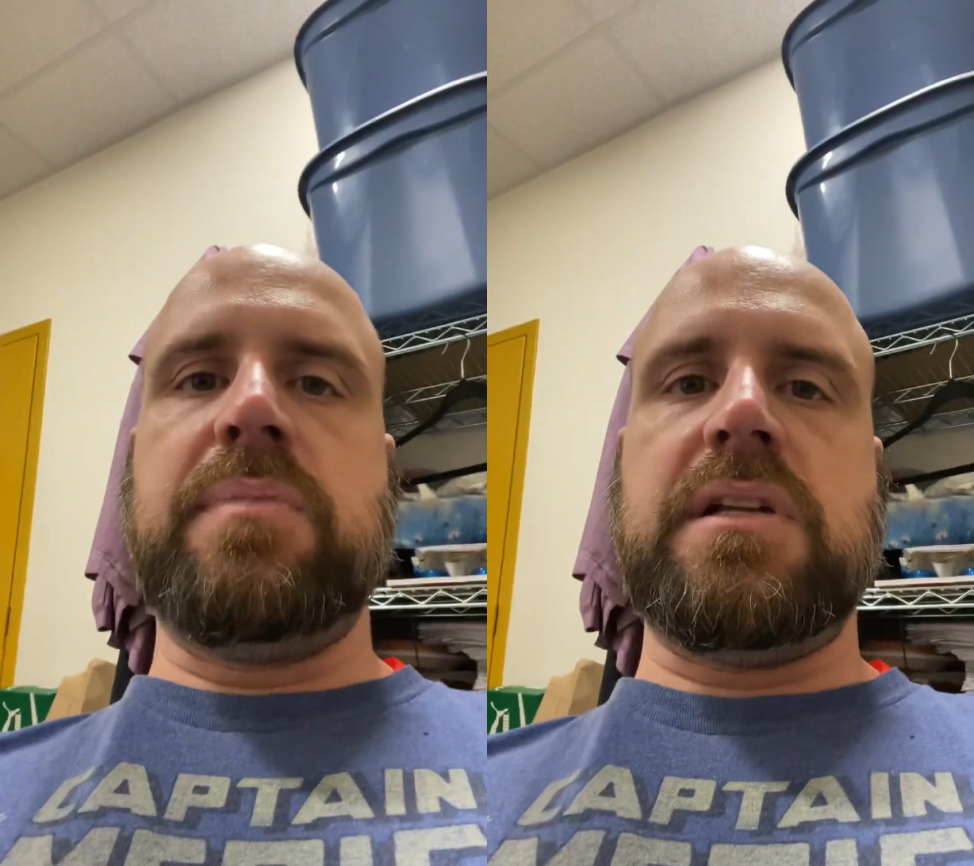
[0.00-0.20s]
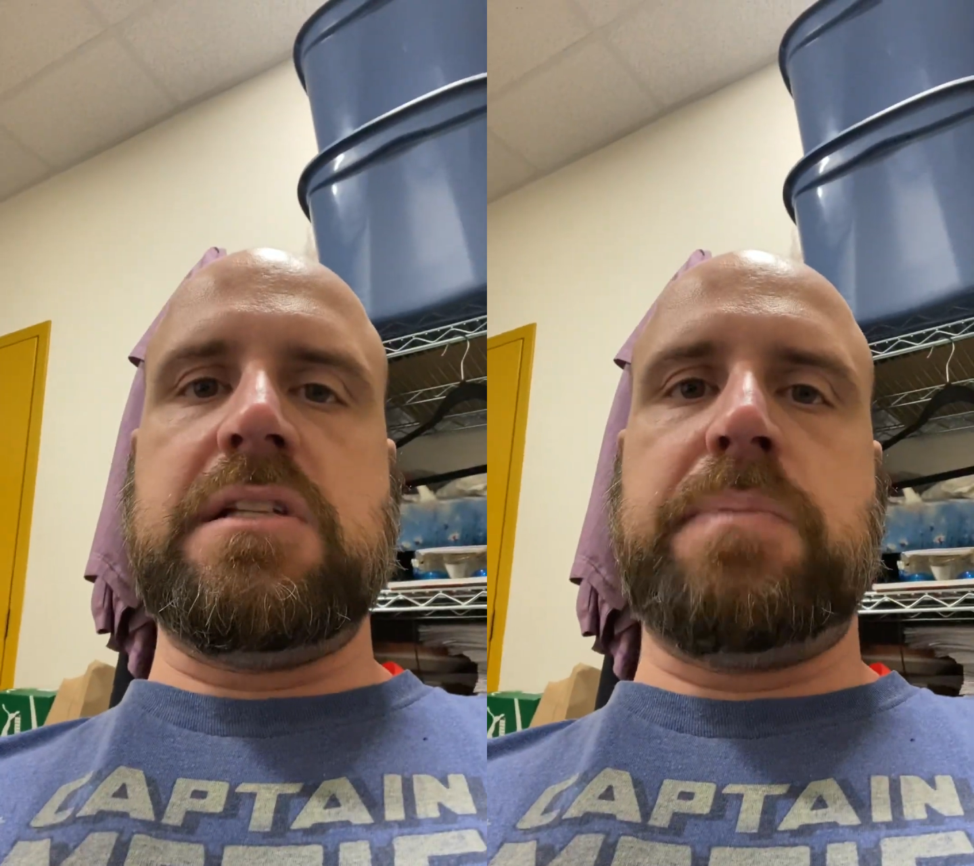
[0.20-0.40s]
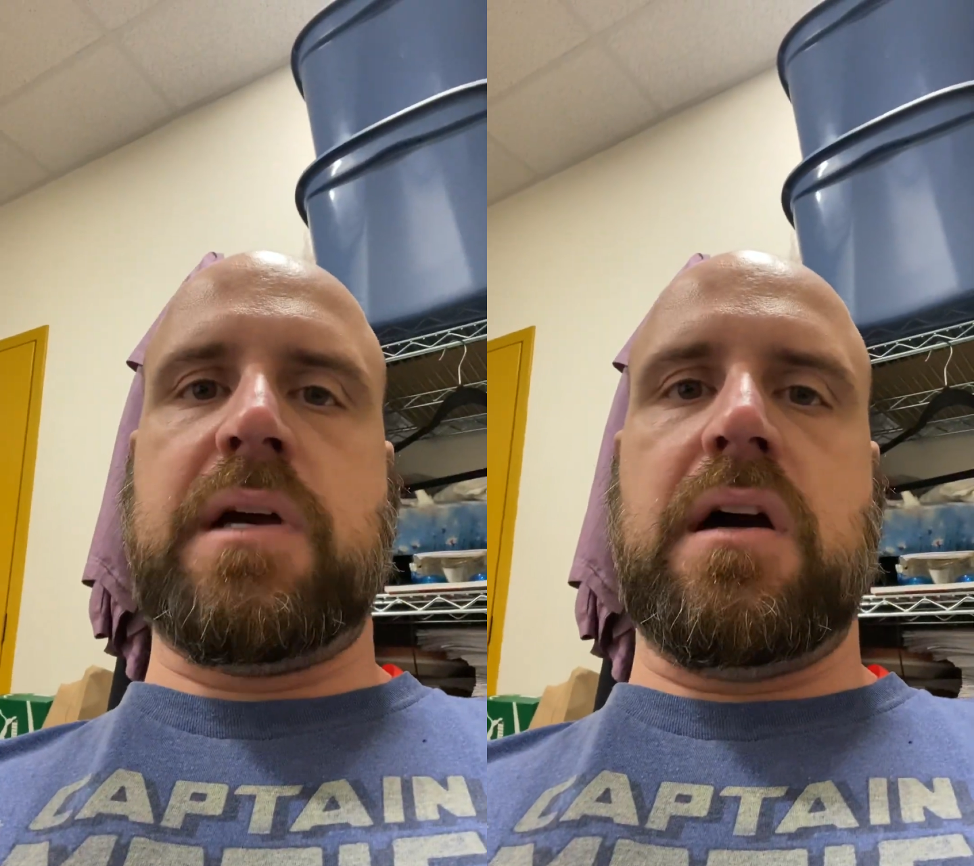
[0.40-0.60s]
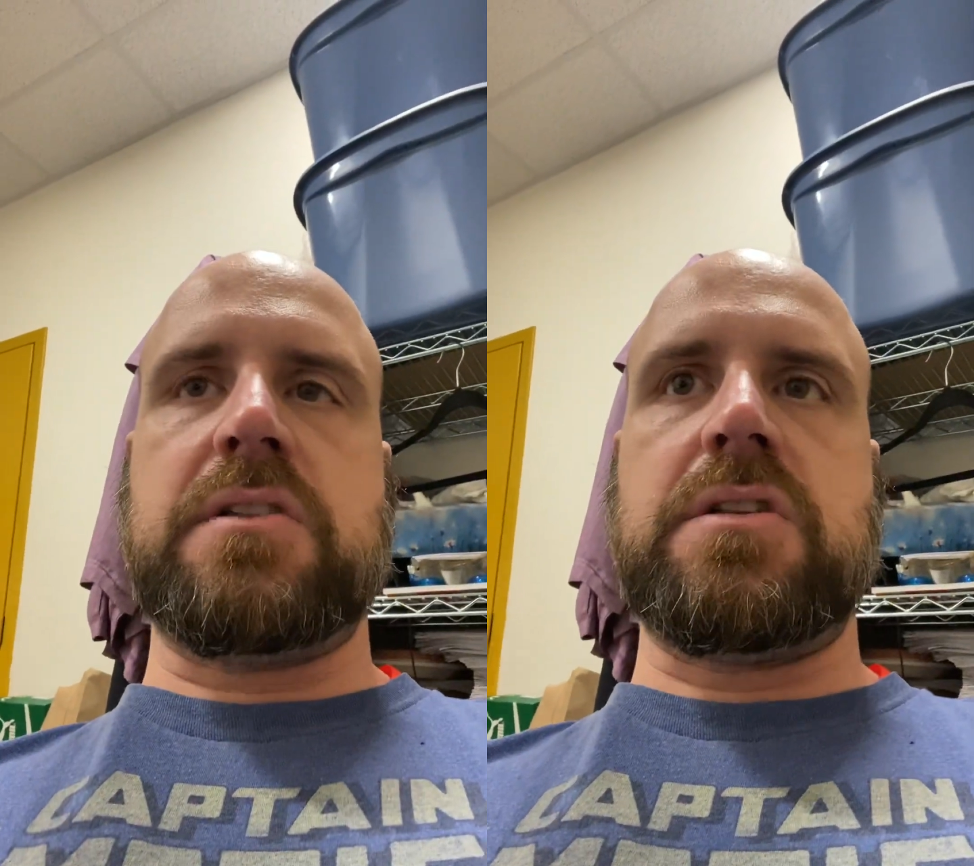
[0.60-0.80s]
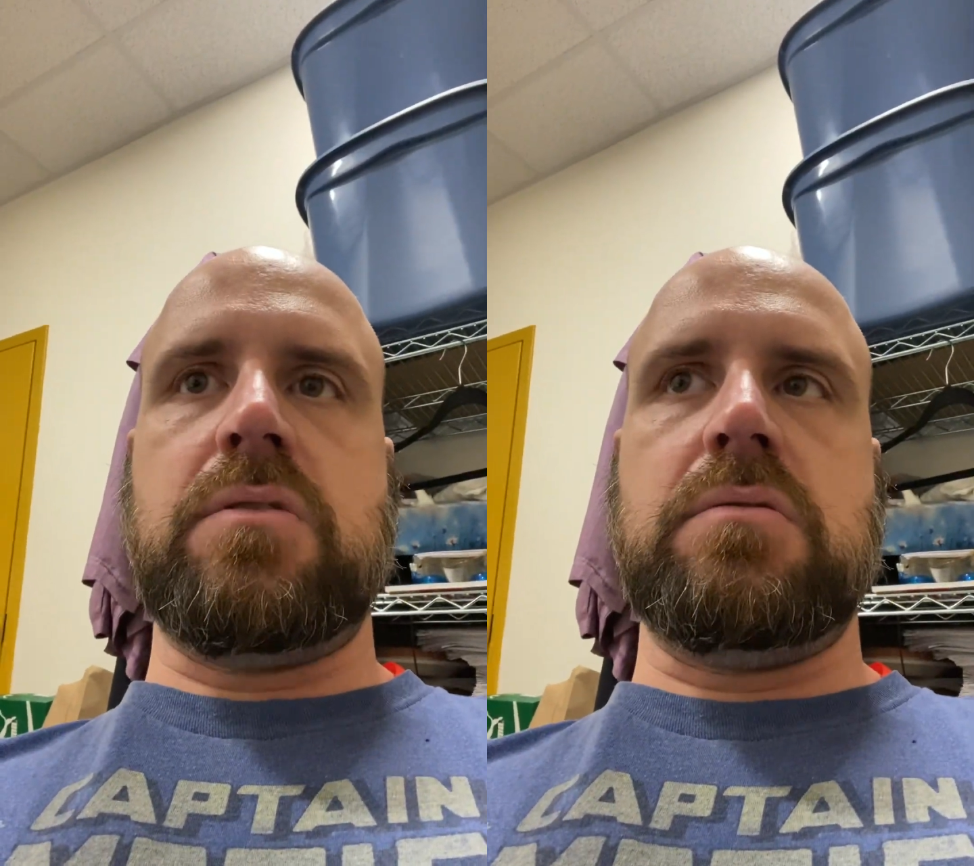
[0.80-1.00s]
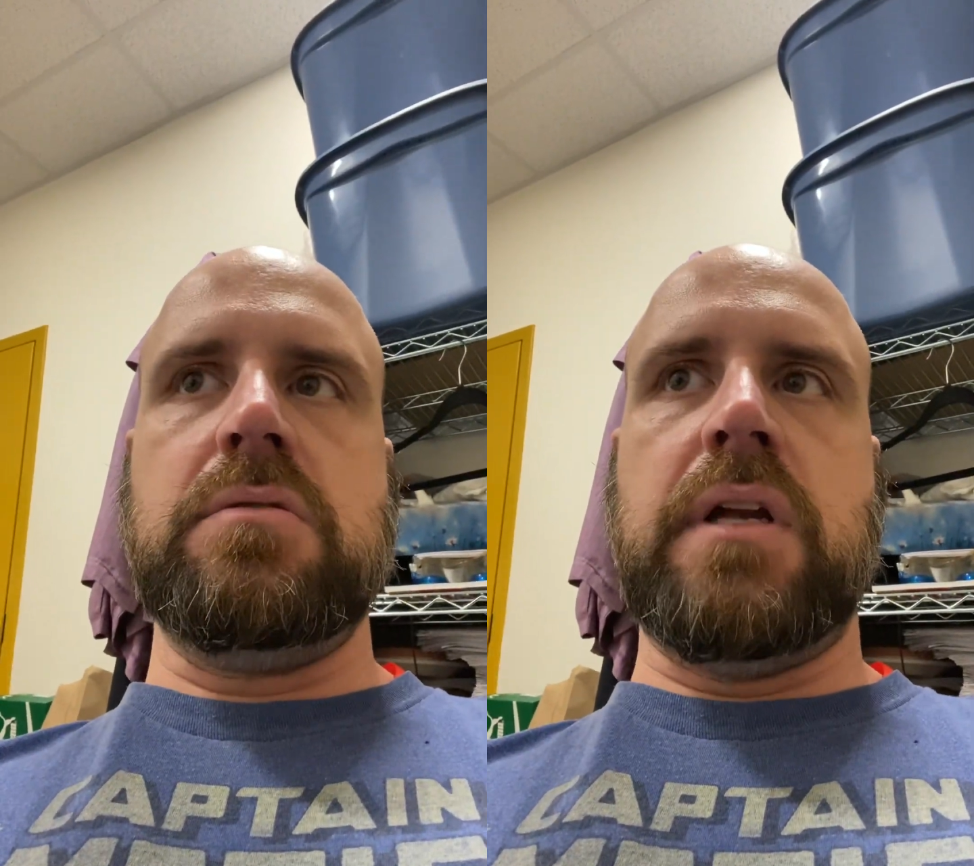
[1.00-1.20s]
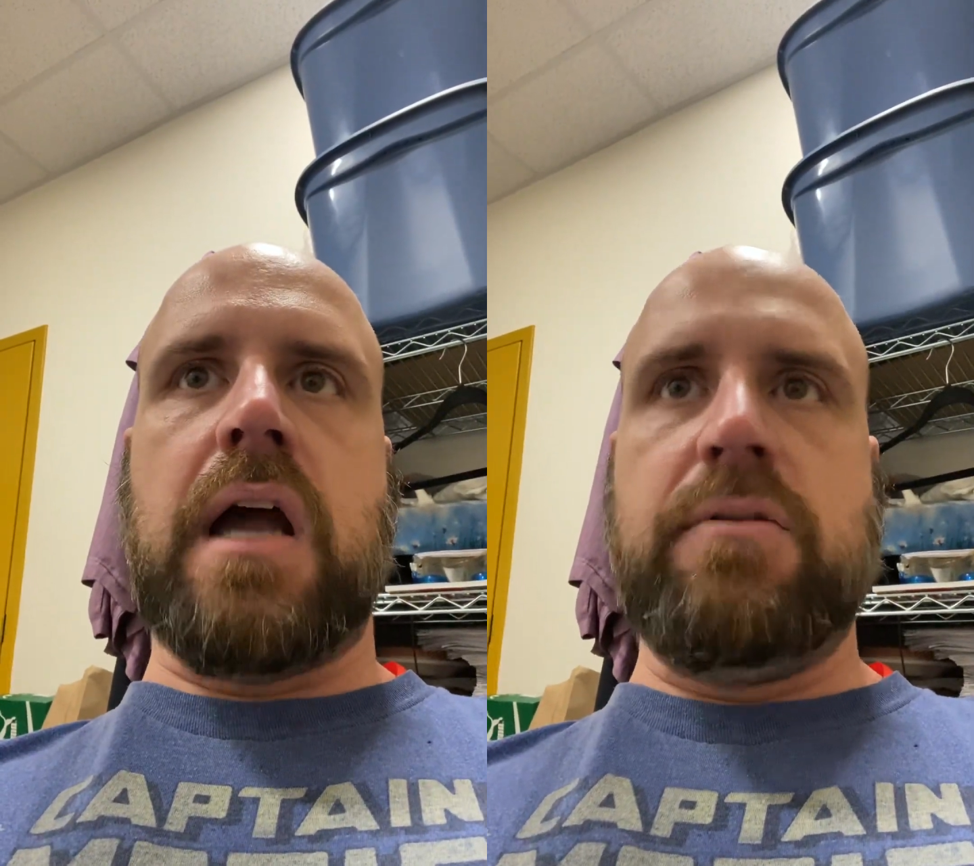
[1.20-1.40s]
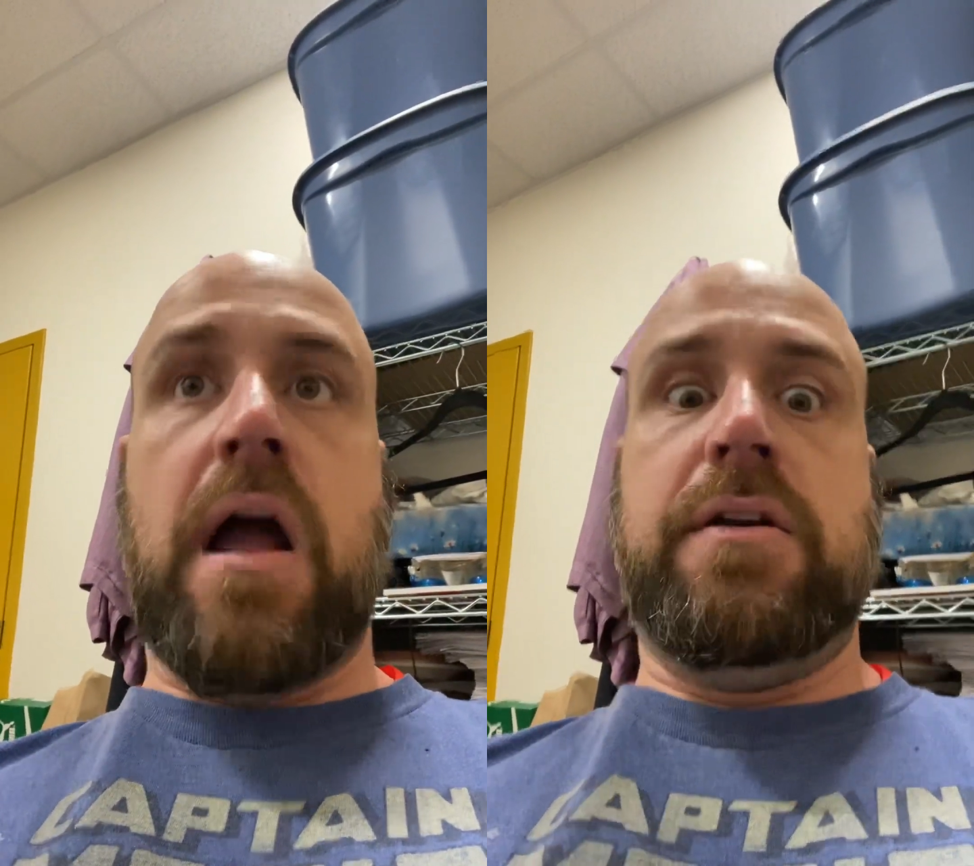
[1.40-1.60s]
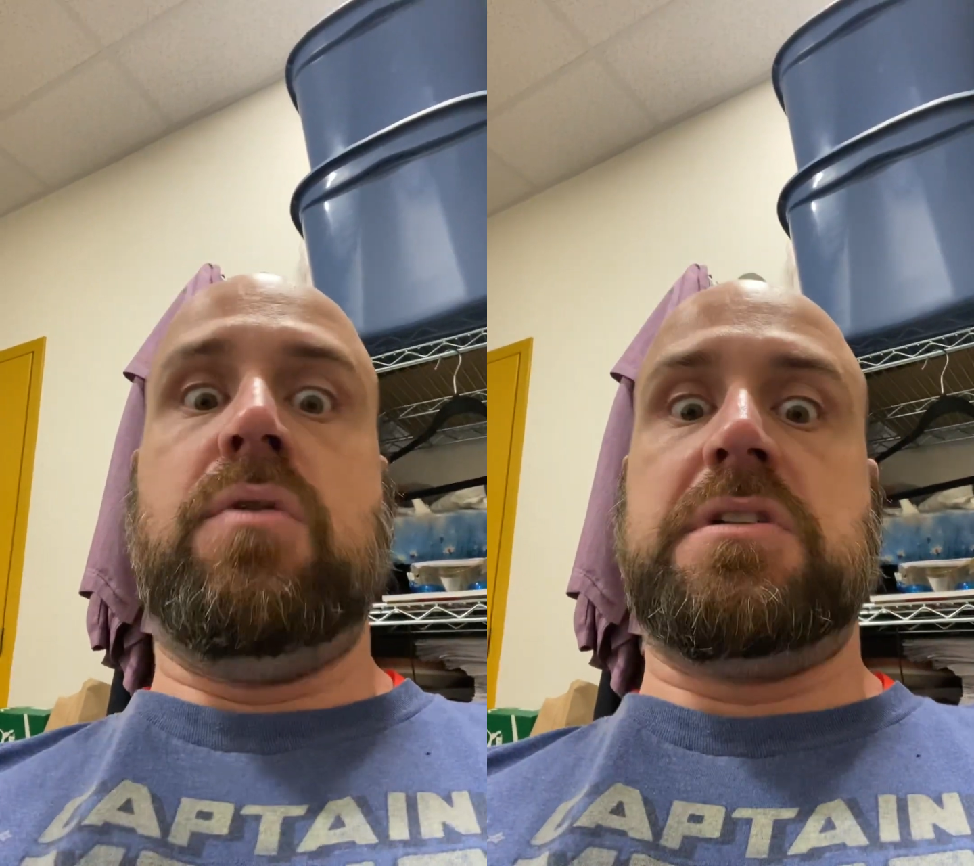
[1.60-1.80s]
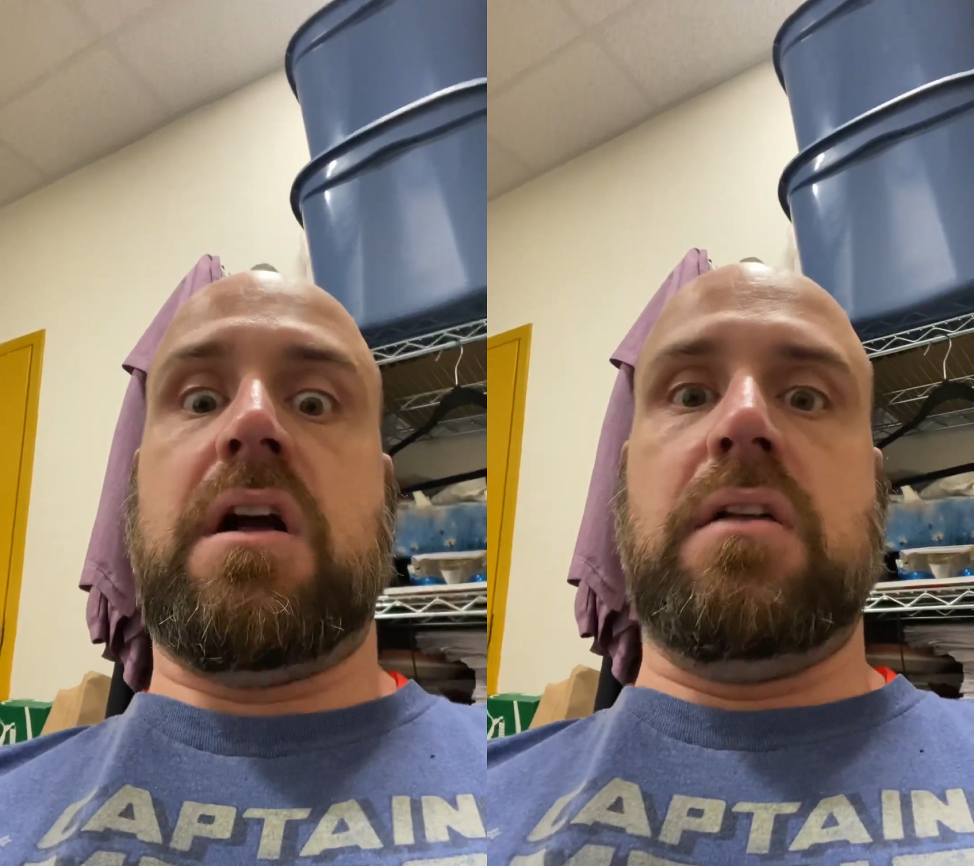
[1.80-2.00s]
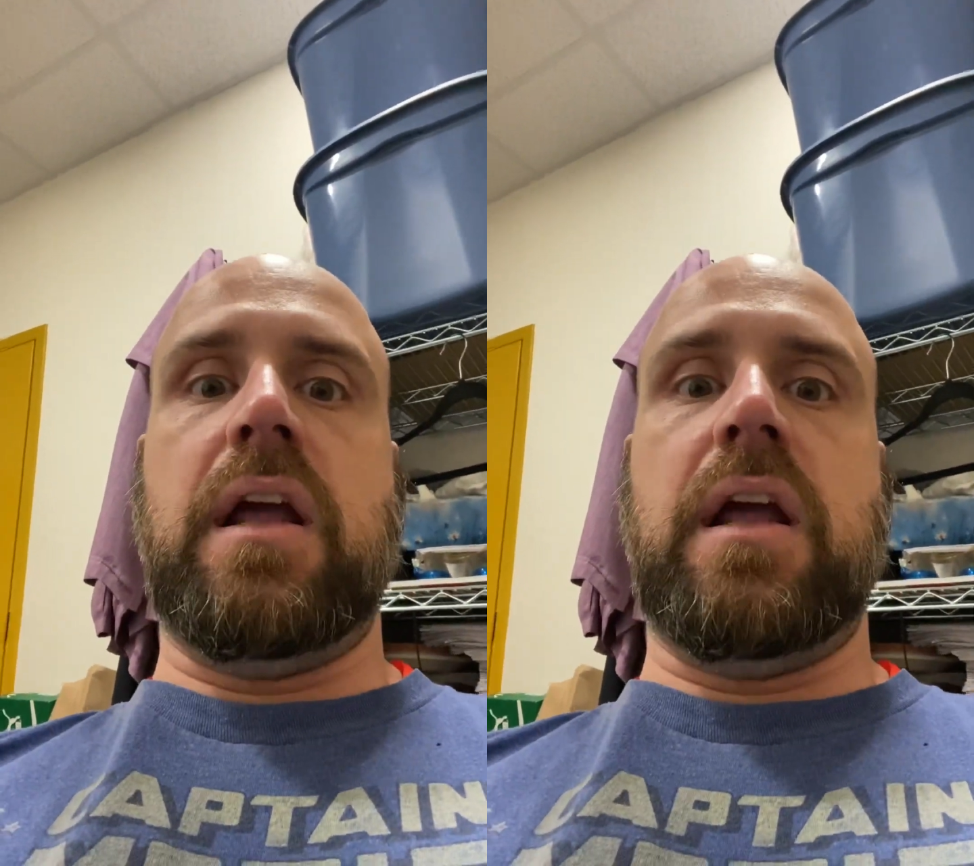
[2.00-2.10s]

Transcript: but at least Picasso, like, I know his art.